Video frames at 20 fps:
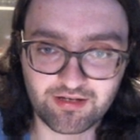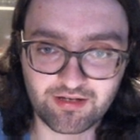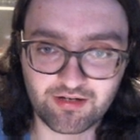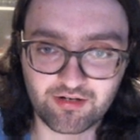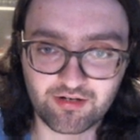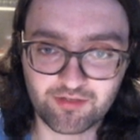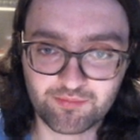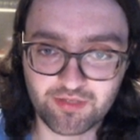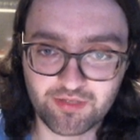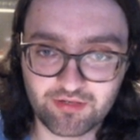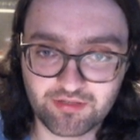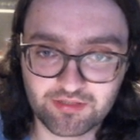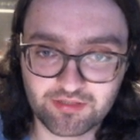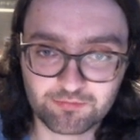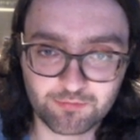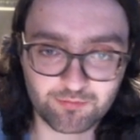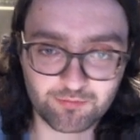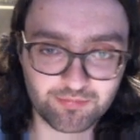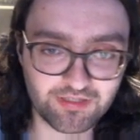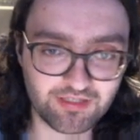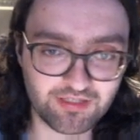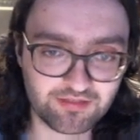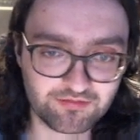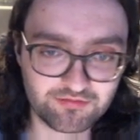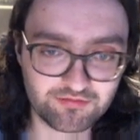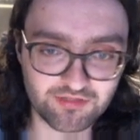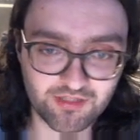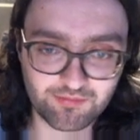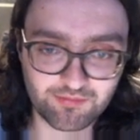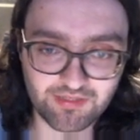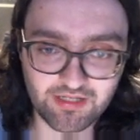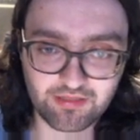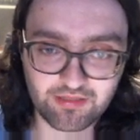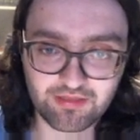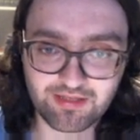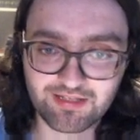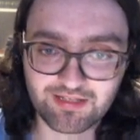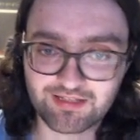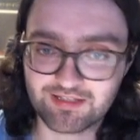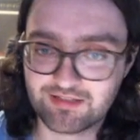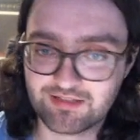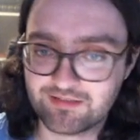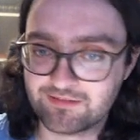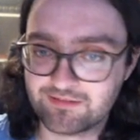our opponent would be in trouble, I think.